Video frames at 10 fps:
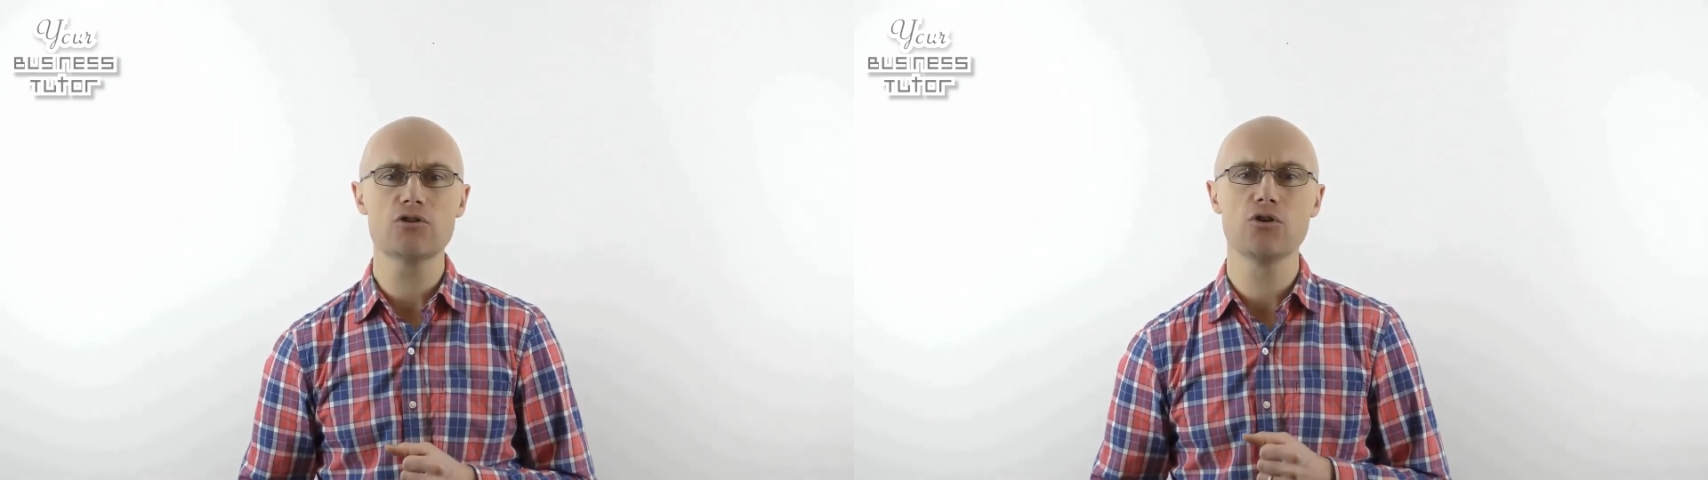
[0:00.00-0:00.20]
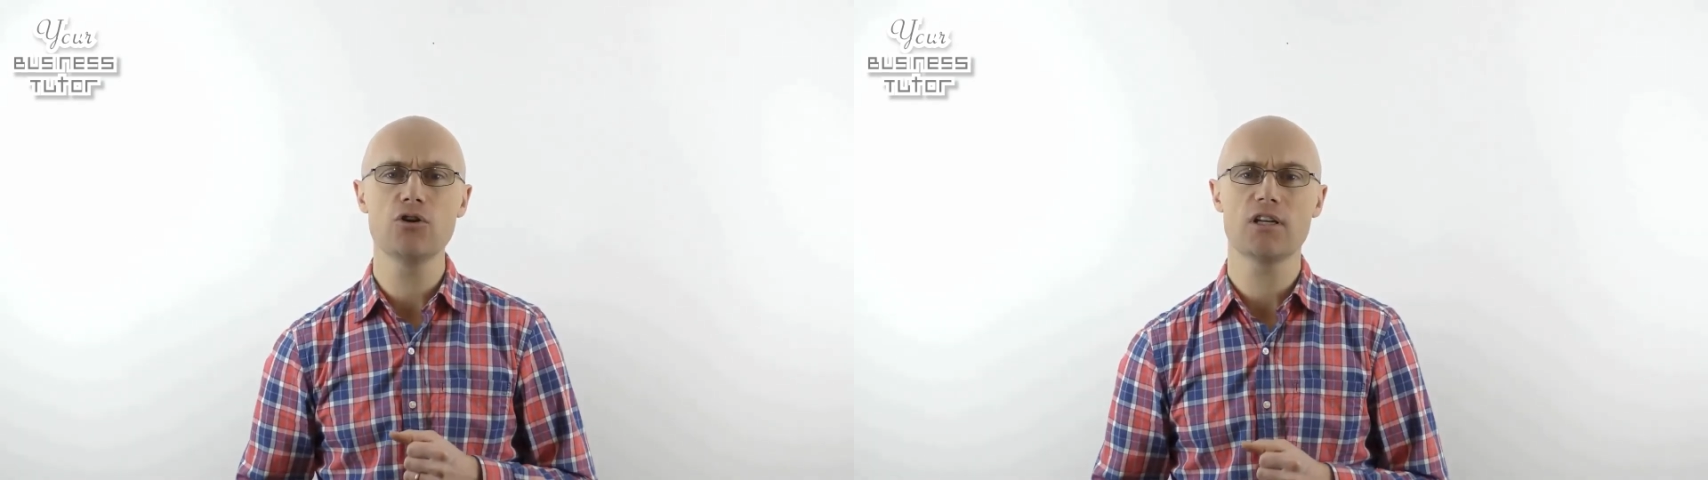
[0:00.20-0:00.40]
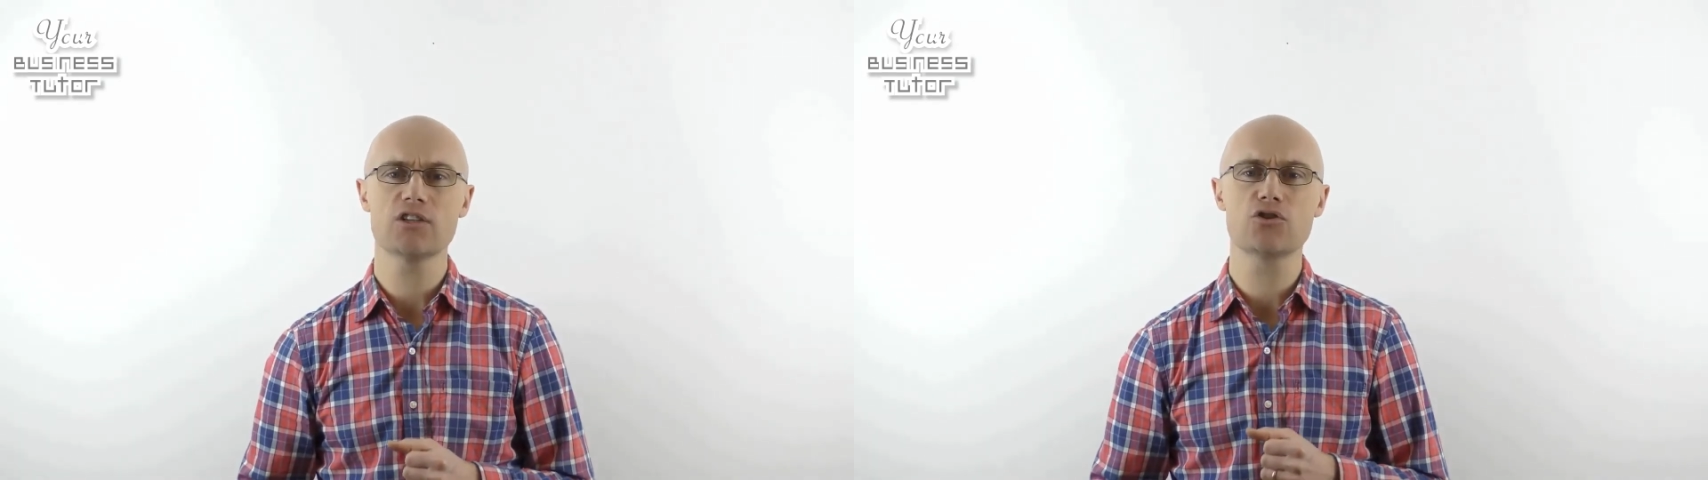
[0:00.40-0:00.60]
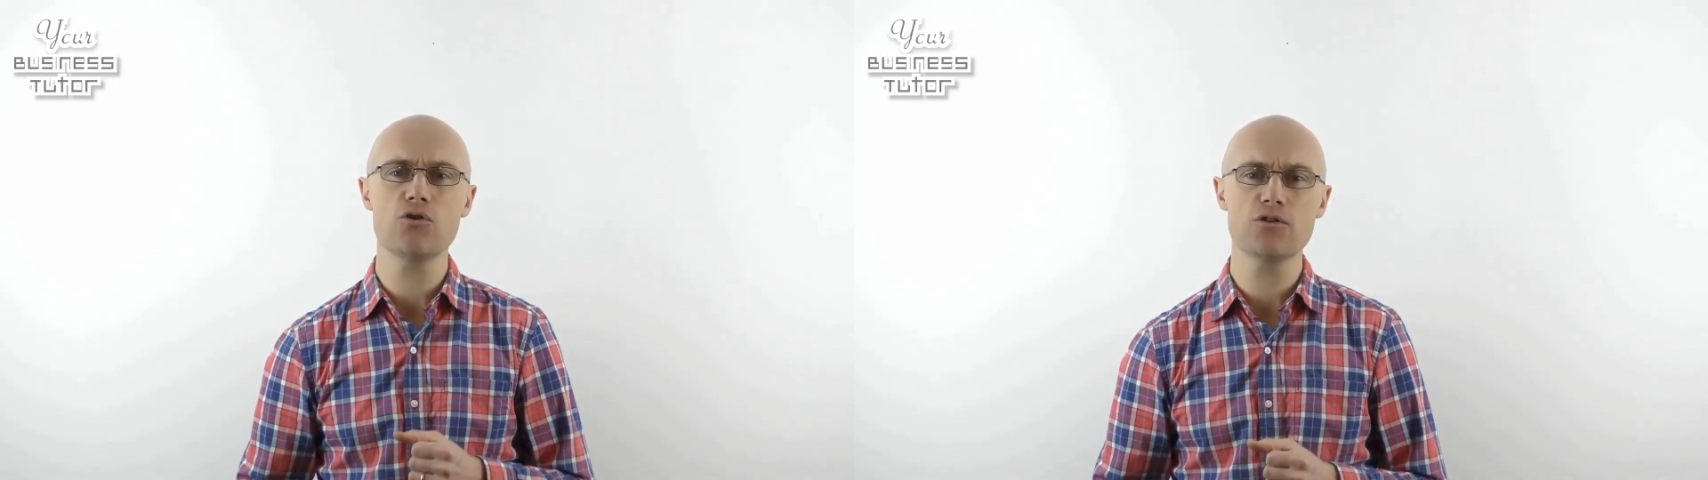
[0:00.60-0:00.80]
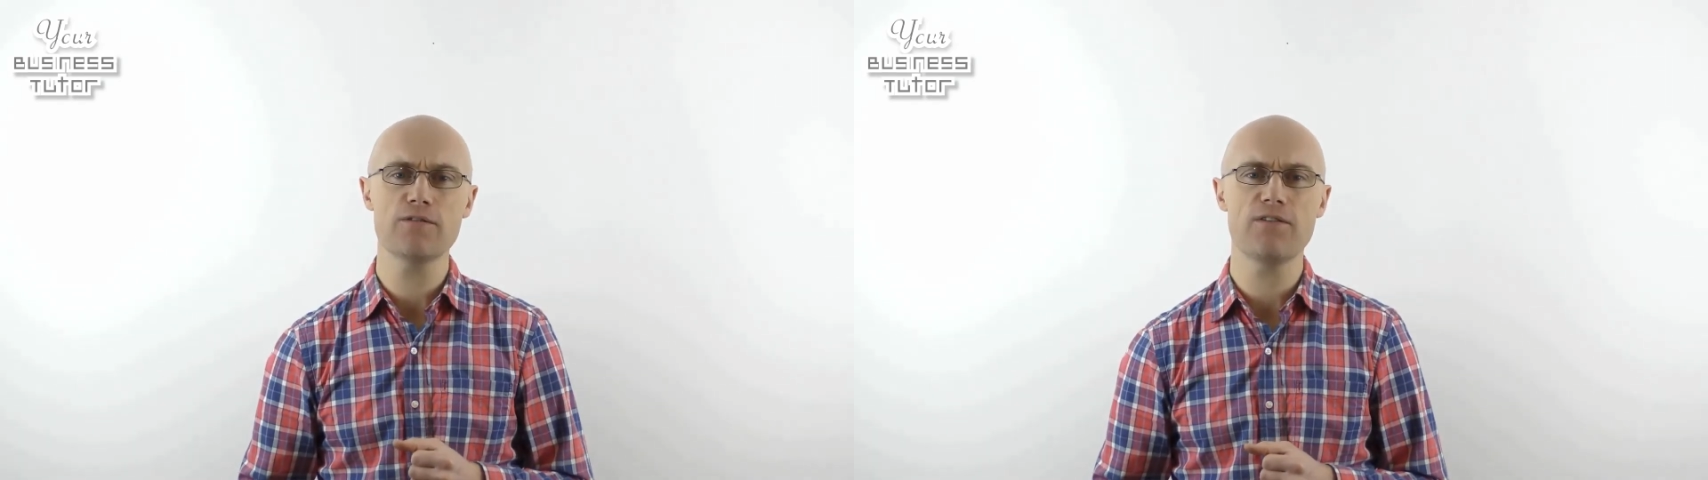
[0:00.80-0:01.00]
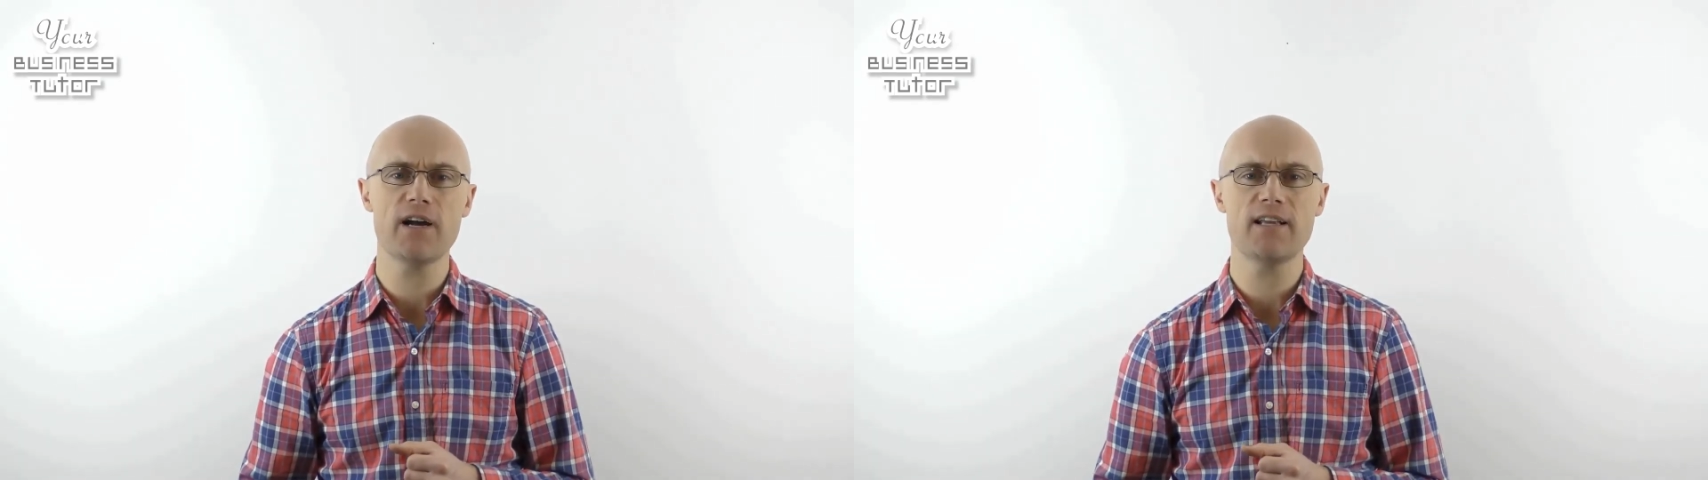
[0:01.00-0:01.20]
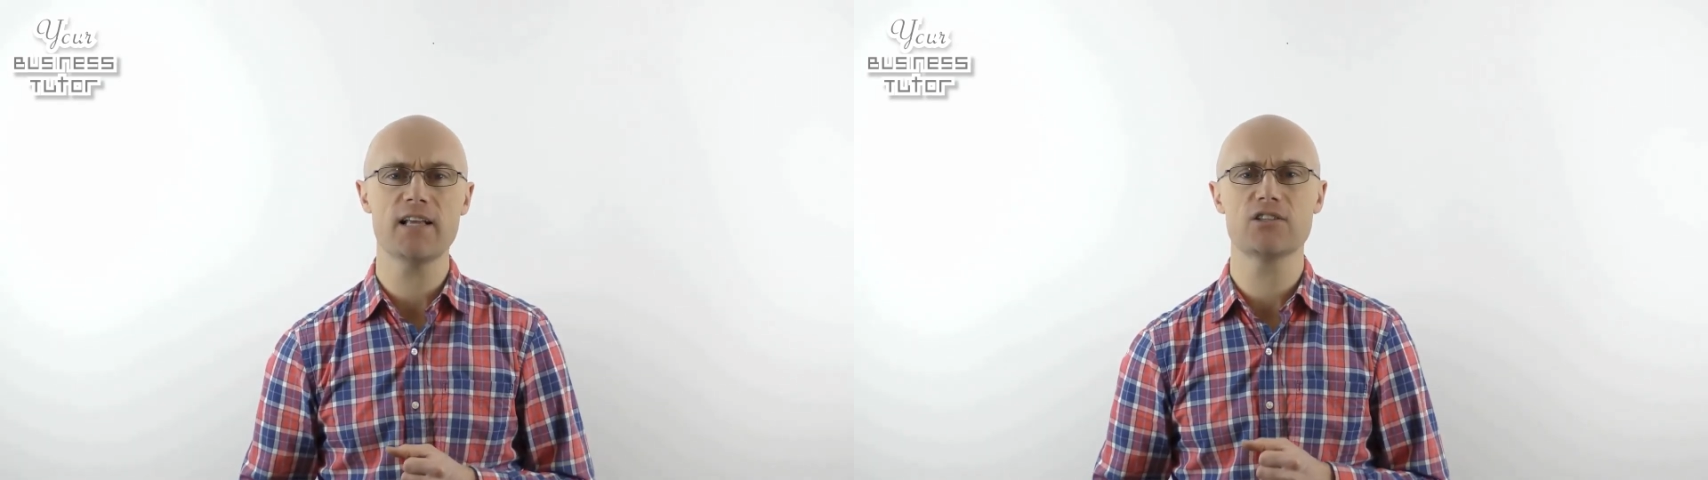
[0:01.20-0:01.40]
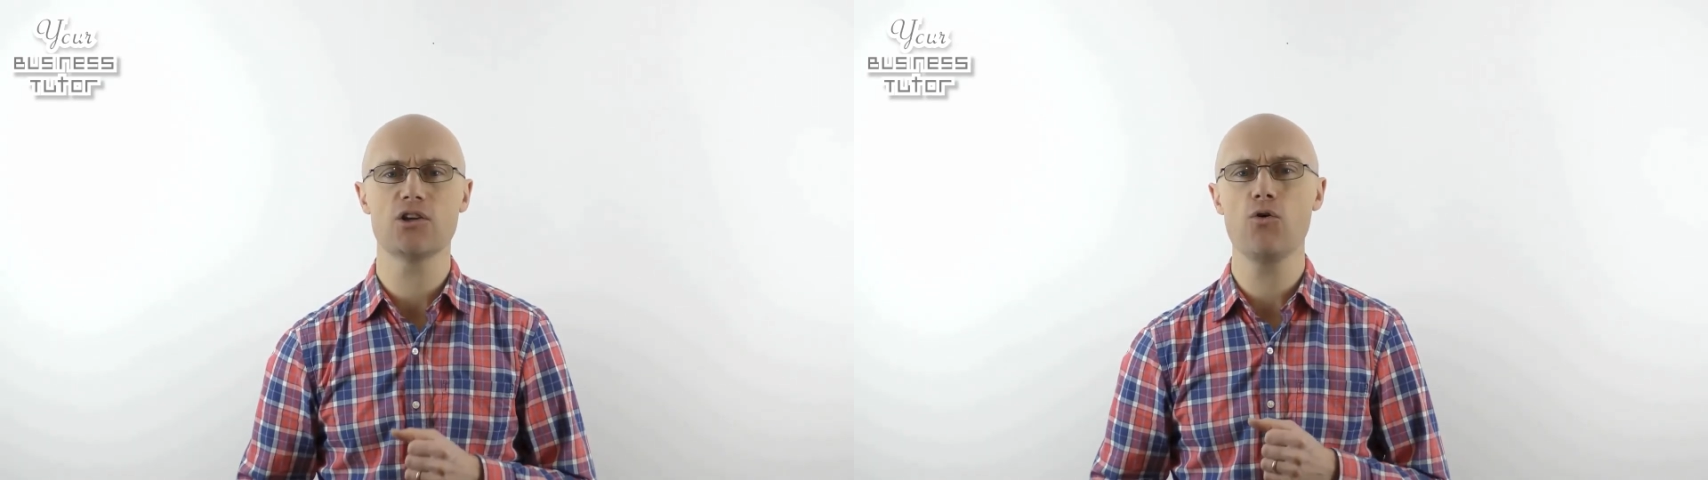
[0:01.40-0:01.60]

to look at a source of finance that